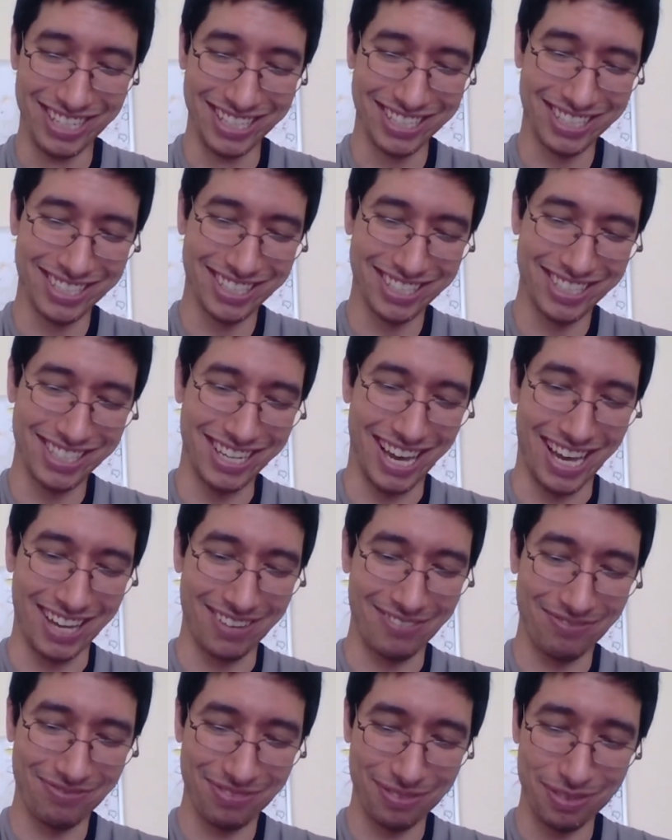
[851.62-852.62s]
just yeah,
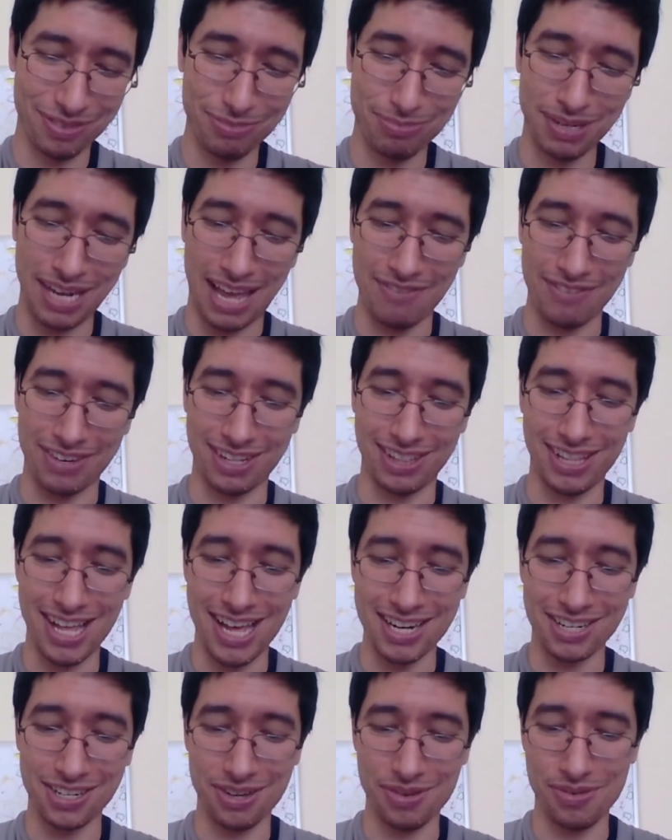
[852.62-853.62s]
I'm having a
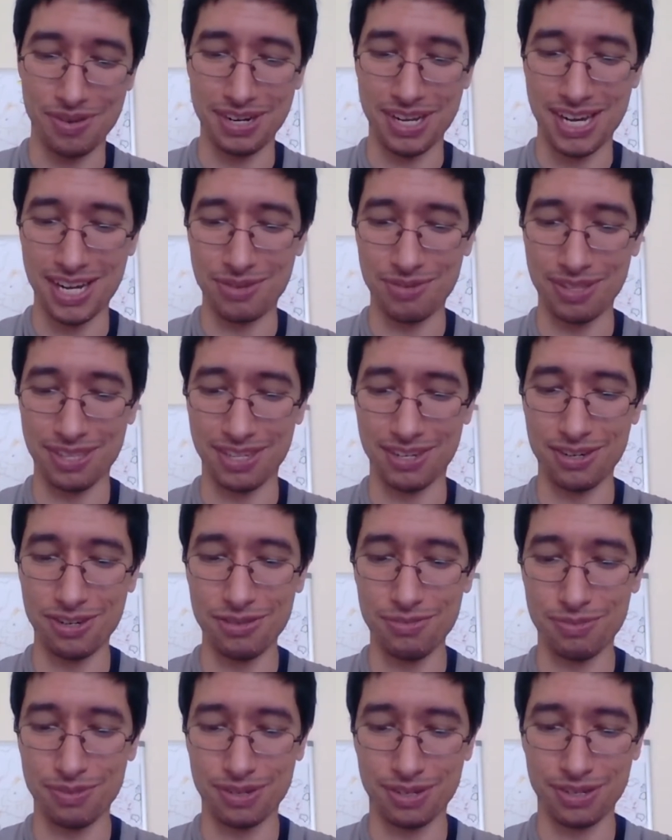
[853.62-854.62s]
lot going on with a
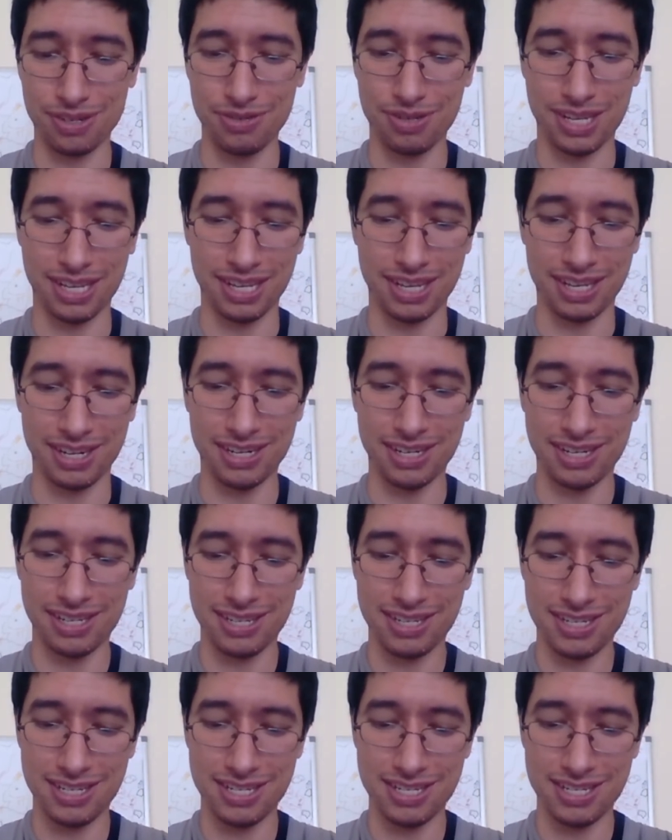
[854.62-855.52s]
new new kid.